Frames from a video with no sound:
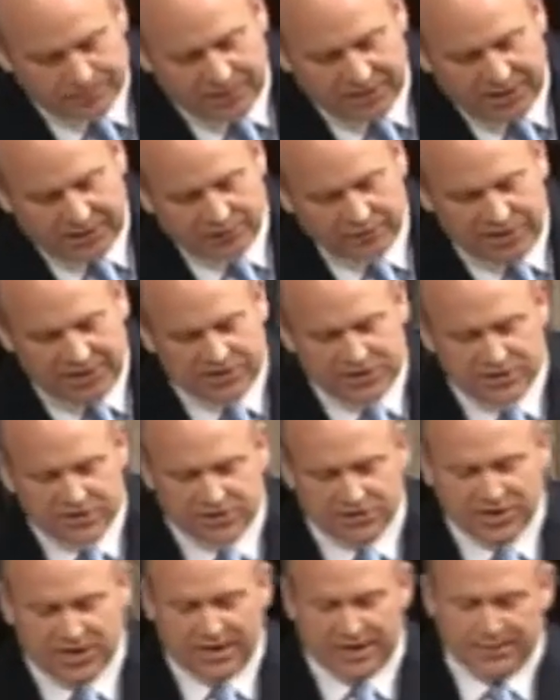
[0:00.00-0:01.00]
In recent
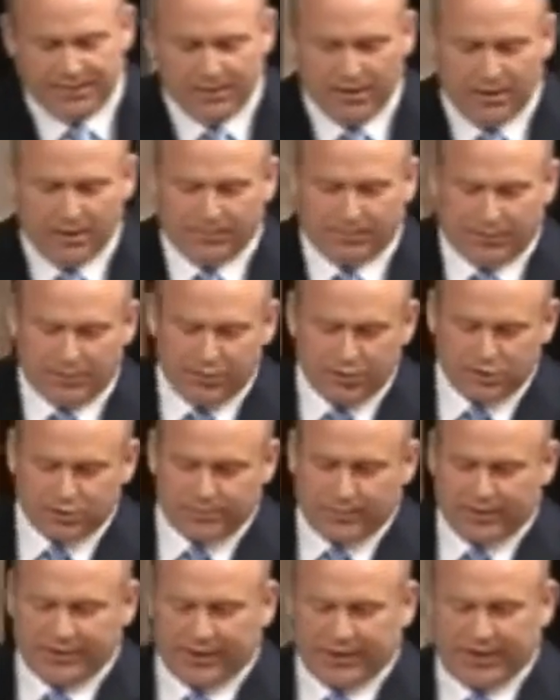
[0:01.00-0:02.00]
study produced
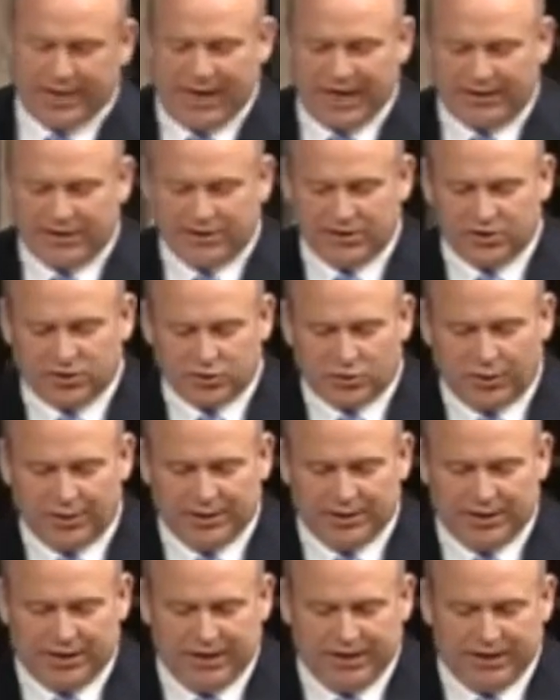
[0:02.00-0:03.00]
by the Canada
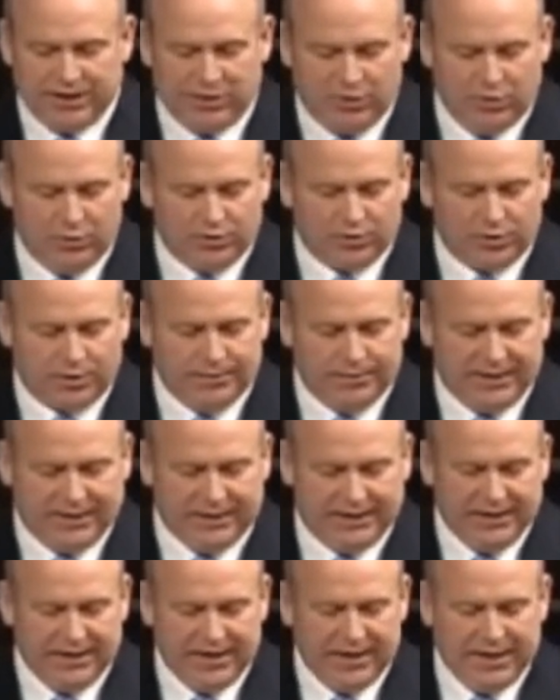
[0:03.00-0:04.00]
Joint EU
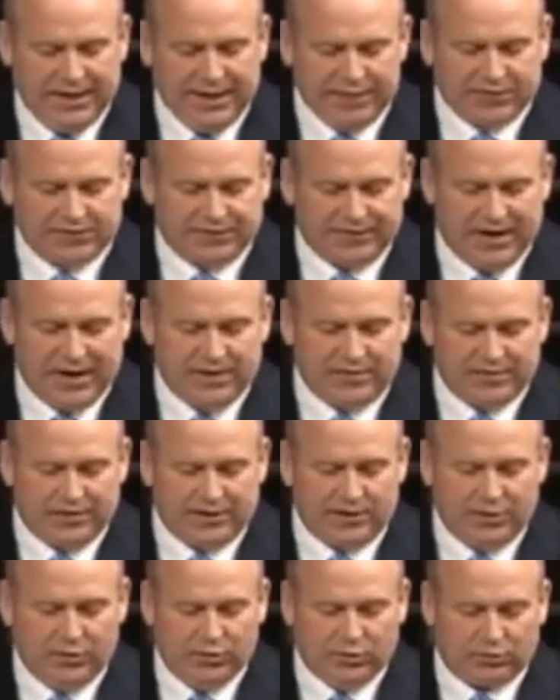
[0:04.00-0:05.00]
Committee, it was found that
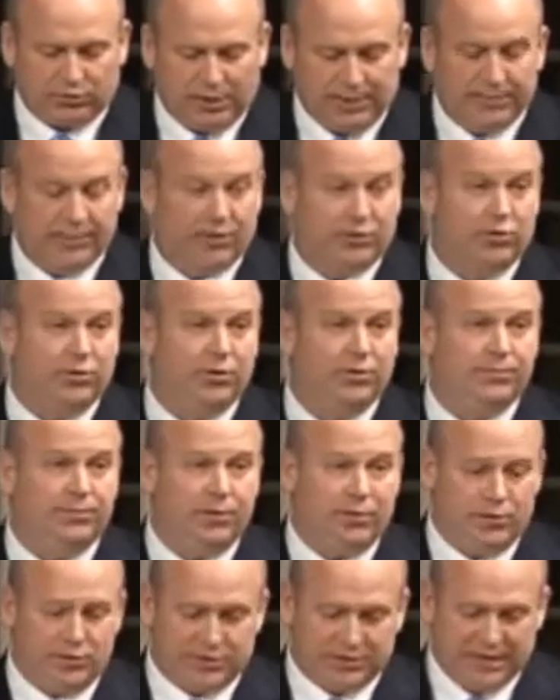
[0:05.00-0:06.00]
a new agreement could
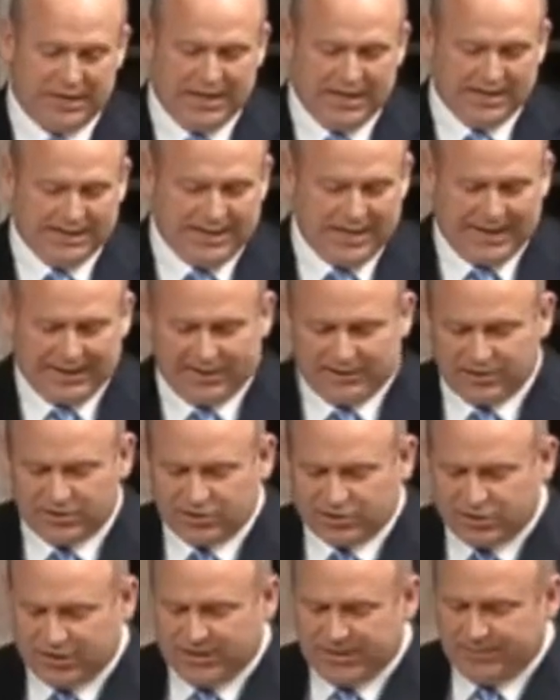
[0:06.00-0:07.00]
boost
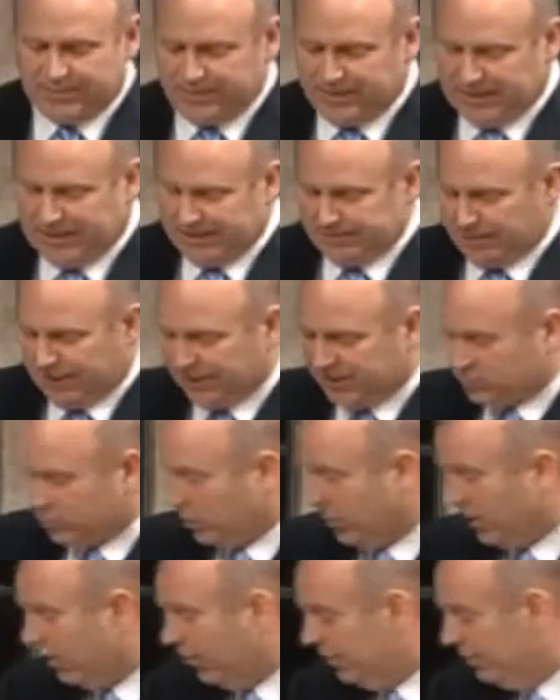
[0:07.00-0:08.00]
Canada's GDP by
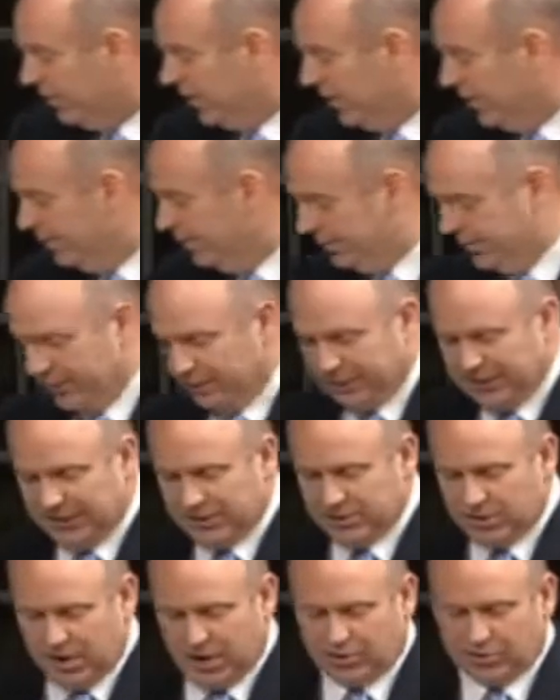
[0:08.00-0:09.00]
$12
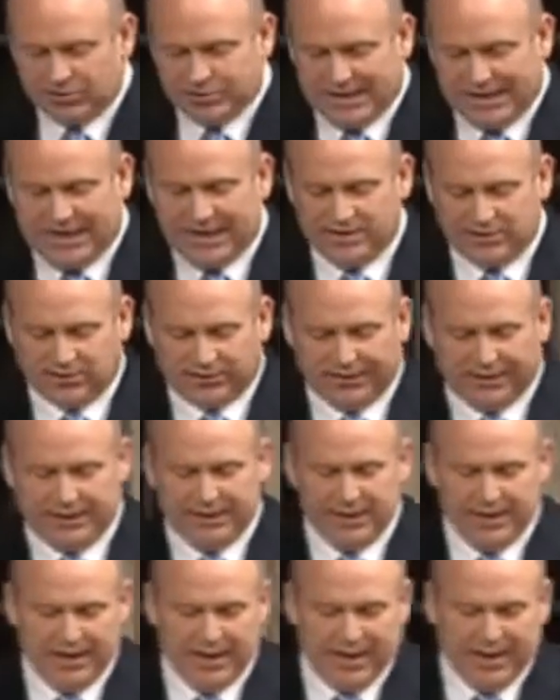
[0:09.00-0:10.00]
billion annually
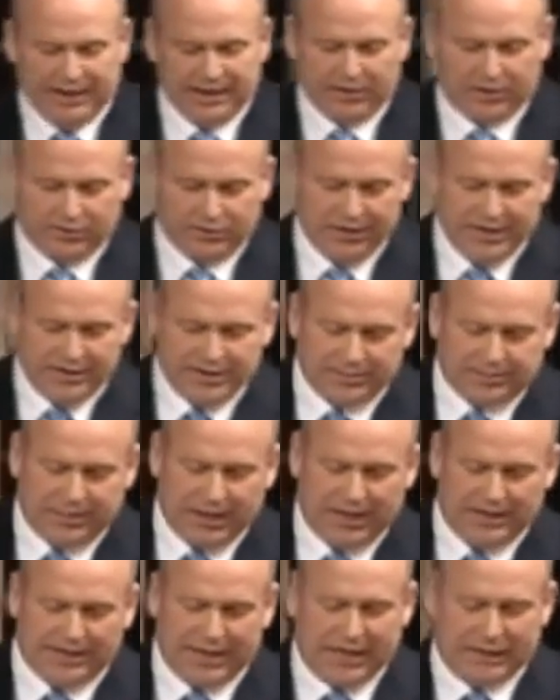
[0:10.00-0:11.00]
and increase
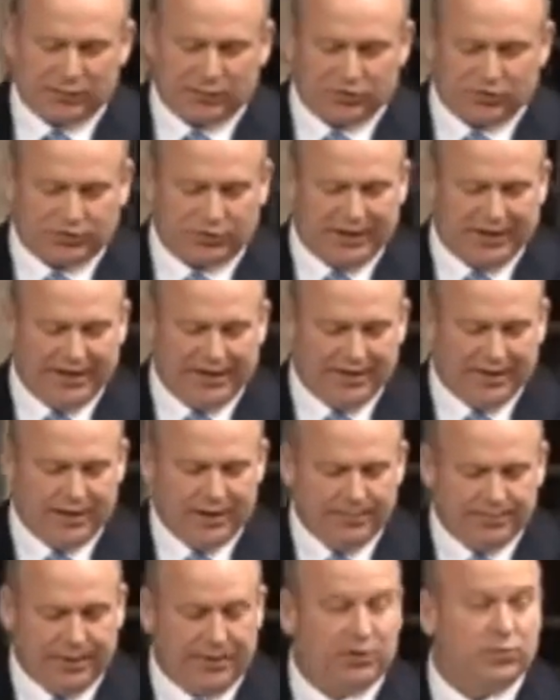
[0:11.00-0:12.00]
bilateral trade
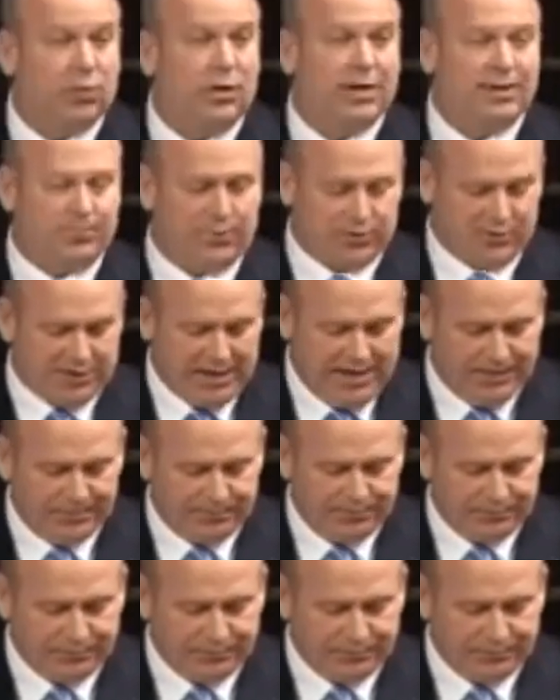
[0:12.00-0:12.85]
by 20%.